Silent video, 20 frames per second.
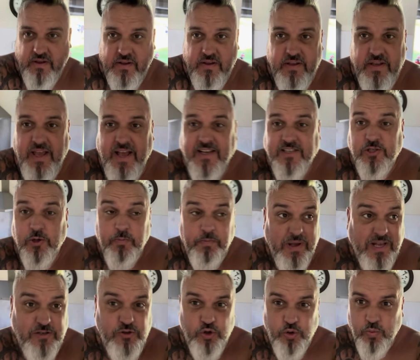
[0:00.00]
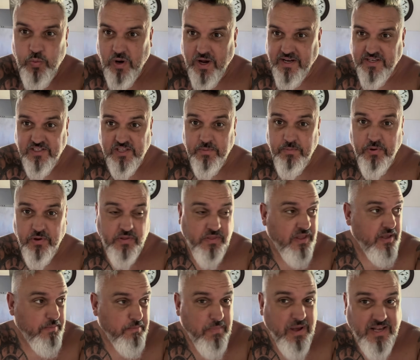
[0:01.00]
Yeah, so bedroom wise
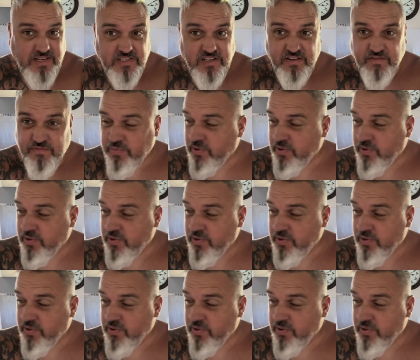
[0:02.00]
they're massive,